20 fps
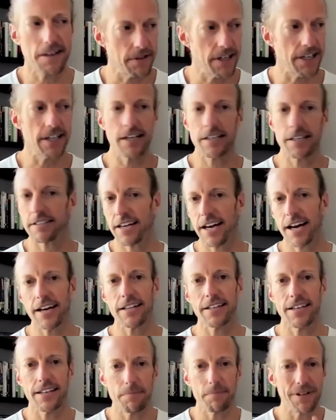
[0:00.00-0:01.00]
I'm like,
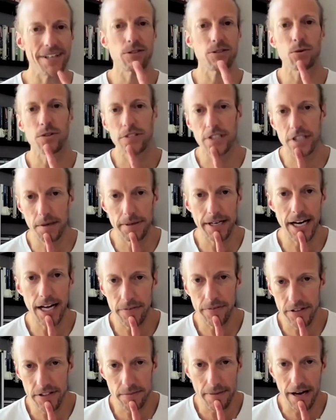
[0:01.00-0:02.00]
exactly, but it's what's coming
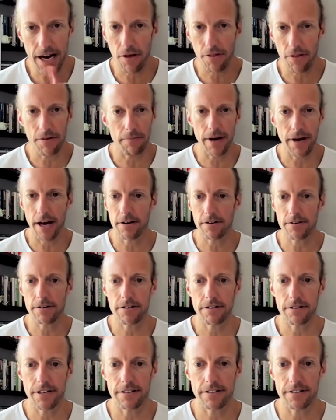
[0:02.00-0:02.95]
out of his mouth that matters.